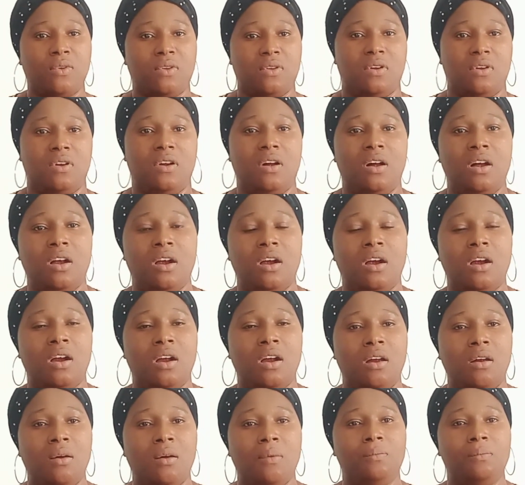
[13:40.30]

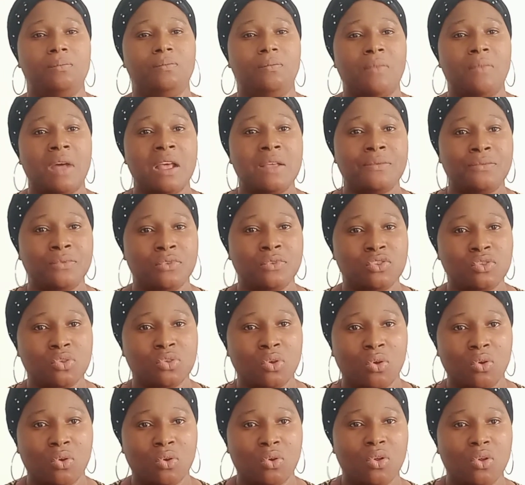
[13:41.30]
my
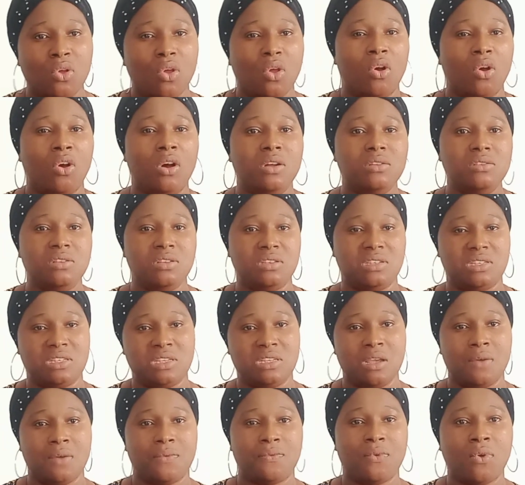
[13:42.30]
video on this
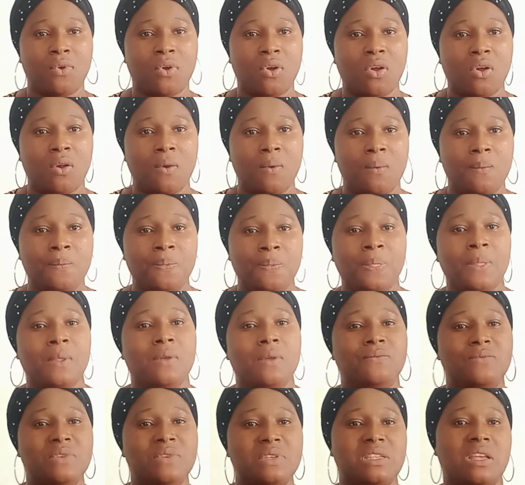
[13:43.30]
tier 4
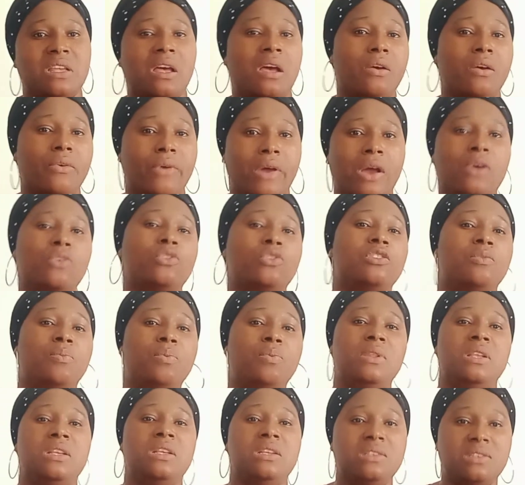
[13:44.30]
visa route.
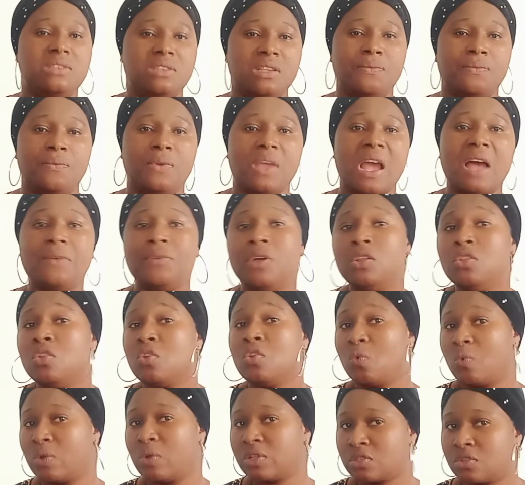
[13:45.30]
Please, if you have any
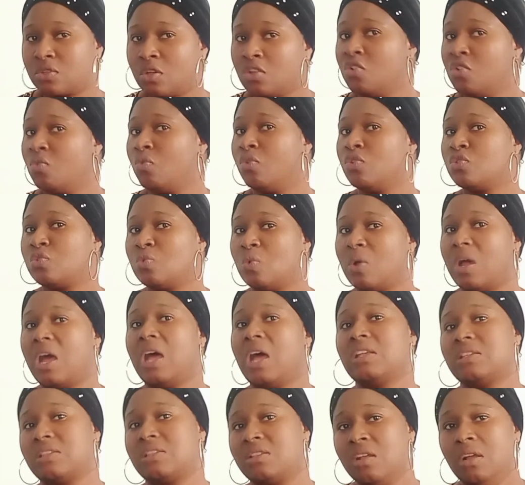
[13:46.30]
question you want to
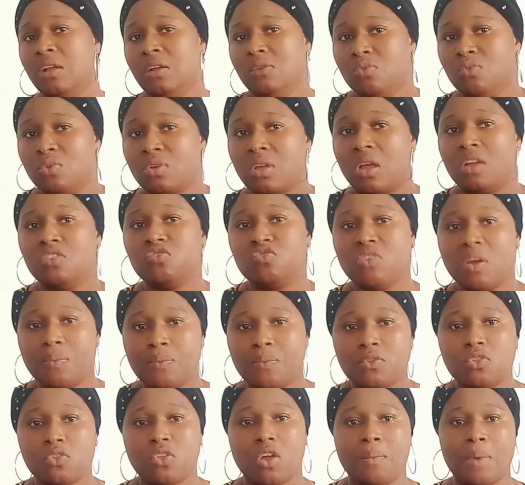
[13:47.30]
ask, you can drop
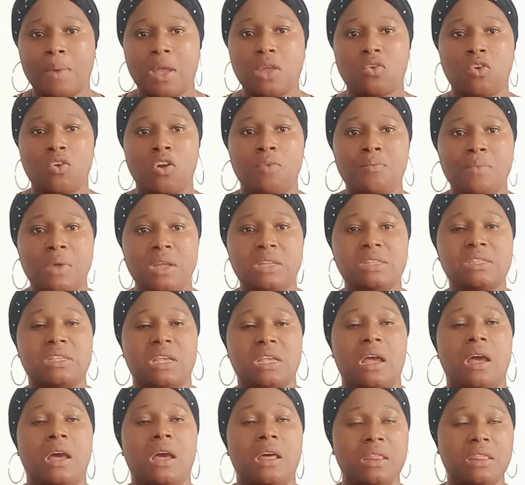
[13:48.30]
into my comments
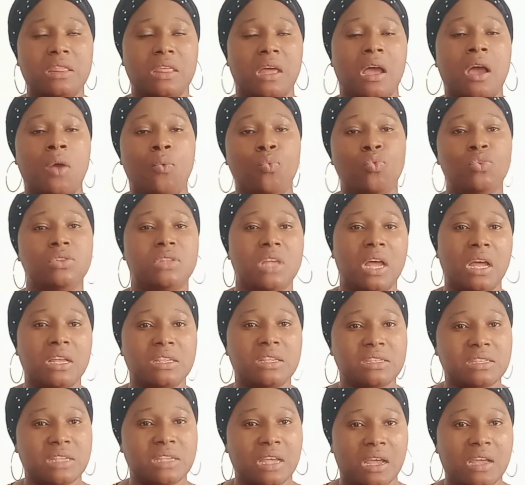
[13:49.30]
and I would
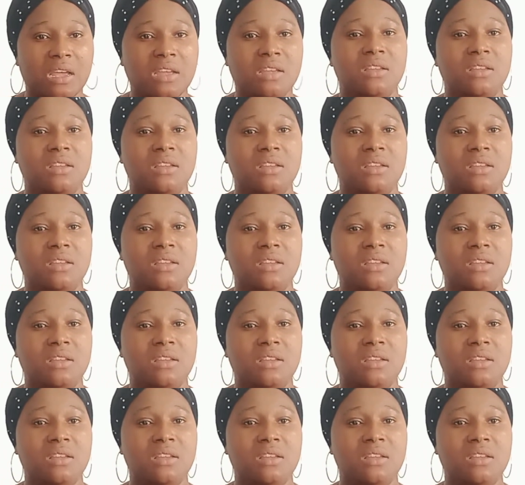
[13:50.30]
answer.